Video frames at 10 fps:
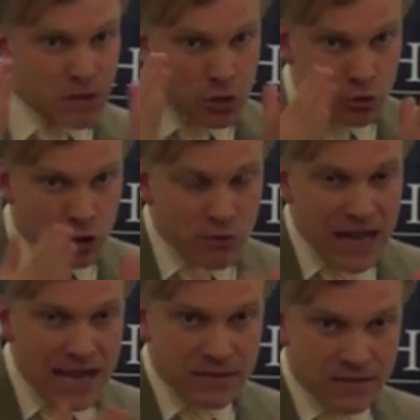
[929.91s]
You
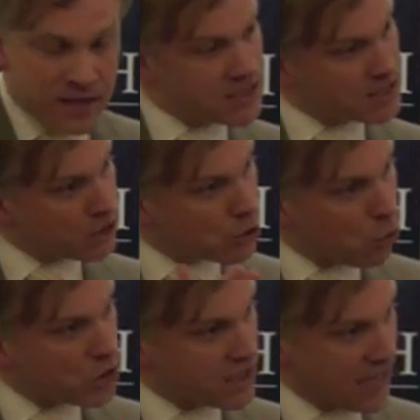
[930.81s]
create this
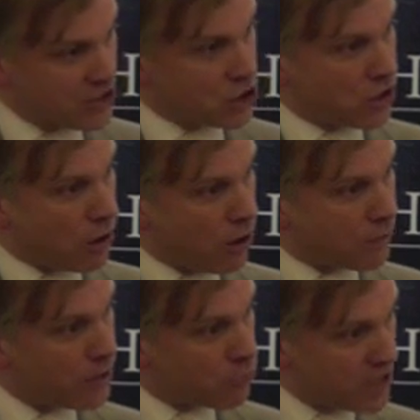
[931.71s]
coordination
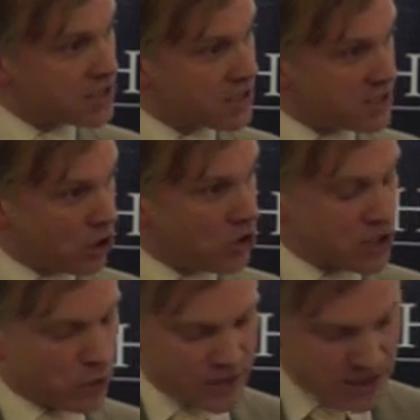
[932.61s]
of risk as a
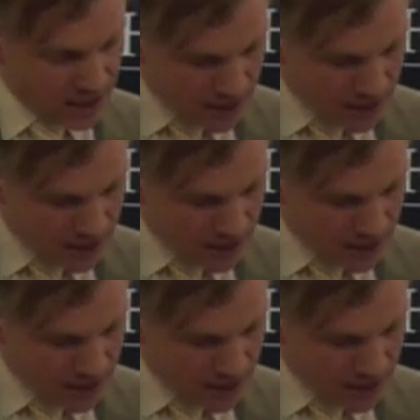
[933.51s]
consequence.